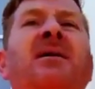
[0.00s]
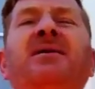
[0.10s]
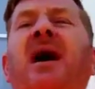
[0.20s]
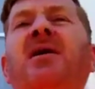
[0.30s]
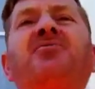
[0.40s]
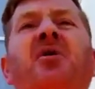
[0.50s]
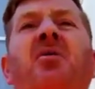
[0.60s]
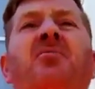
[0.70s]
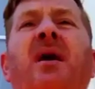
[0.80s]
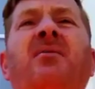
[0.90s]
Yeah, it's
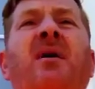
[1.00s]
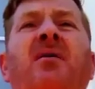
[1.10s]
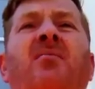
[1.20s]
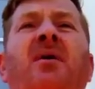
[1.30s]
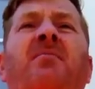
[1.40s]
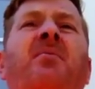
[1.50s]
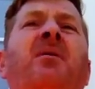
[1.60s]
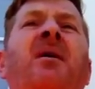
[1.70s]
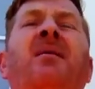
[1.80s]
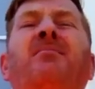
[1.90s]
all great, grand, and
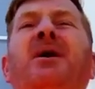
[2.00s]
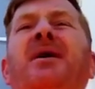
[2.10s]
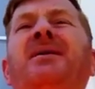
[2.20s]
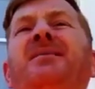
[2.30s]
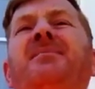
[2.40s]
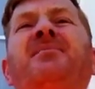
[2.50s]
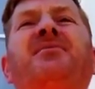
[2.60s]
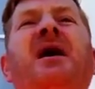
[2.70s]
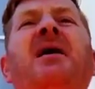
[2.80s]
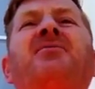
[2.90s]
wonderful, but
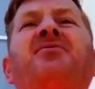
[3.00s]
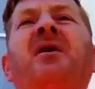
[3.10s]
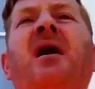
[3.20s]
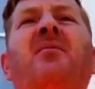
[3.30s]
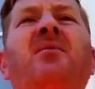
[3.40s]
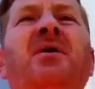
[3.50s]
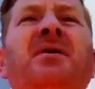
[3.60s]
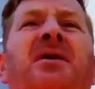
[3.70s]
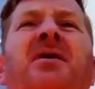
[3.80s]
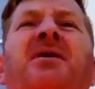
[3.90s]
that's not
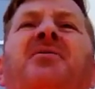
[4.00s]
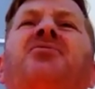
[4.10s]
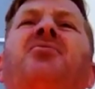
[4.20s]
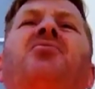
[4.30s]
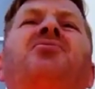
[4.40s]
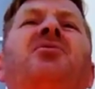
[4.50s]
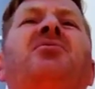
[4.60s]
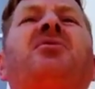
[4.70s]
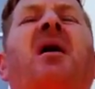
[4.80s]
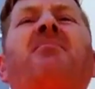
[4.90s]
really going to get you to
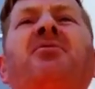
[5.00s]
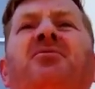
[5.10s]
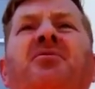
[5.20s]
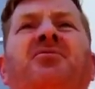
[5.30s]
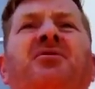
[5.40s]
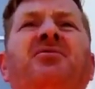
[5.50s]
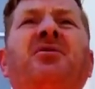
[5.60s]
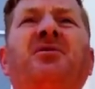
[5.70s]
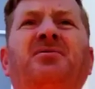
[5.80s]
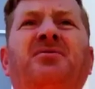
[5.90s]
the top of the search
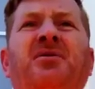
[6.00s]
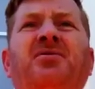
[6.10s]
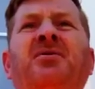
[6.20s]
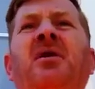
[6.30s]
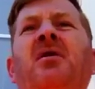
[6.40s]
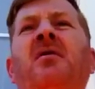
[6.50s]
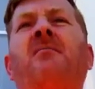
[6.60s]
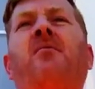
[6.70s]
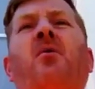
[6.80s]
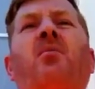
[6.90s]
engine listings
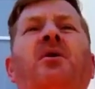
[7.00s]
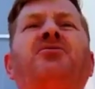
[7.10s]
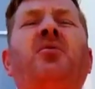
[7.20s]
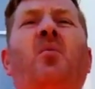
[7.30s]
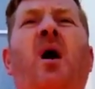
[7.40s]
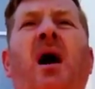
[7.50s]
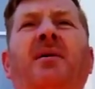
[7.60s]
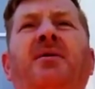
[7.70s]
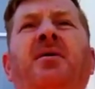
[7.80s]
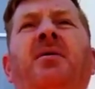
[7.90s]
for what you
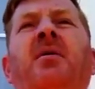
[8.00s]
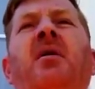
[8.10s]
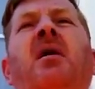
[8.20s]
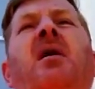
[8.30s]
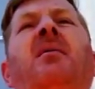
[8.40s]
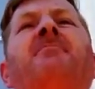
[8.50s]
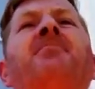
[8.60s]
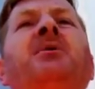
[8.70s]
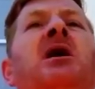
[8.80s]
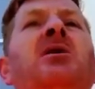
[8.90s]
want.
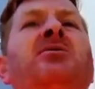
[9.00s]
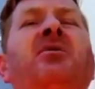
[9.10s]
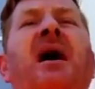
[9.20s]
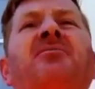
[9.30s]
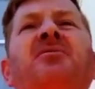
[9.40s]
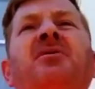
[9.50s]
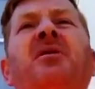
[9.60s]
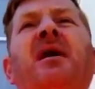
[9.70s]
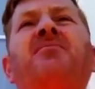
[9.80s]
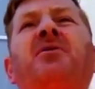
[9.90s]
You're actually
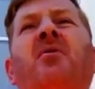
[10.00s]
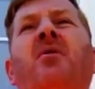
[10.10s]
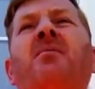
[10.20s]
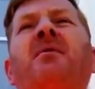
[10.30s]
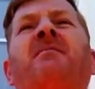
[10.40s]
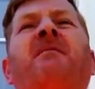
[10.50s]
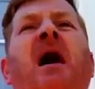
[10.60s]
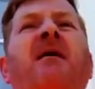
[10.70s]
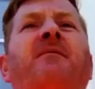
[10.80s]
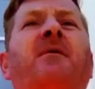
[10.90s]
going to have to go over to
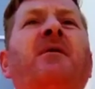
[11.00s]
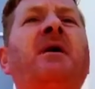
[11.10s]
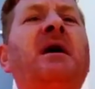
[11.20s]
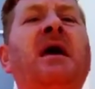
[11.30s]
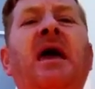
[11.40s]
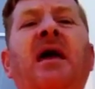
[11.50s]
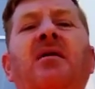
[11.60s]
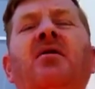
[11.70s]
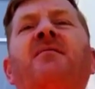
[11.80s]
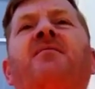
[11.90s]
Fiverr
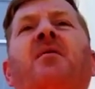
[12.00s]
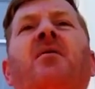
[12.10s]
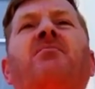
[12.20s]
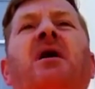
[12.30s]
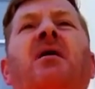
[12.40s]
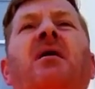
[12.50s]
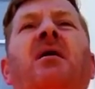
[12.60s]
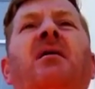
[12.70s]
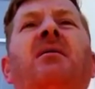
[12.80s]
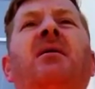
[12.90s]
and look for
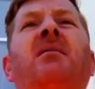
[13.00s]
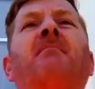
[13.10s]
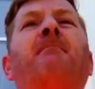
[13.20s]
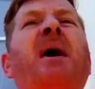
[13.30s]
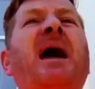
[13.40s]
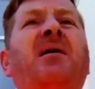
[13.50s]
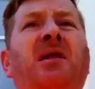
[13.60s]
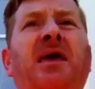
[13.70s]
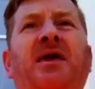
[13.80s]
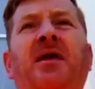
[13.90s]

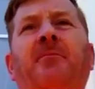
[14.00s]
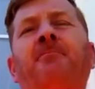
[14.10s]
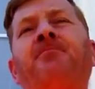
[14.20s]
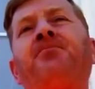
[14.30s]
backlinking.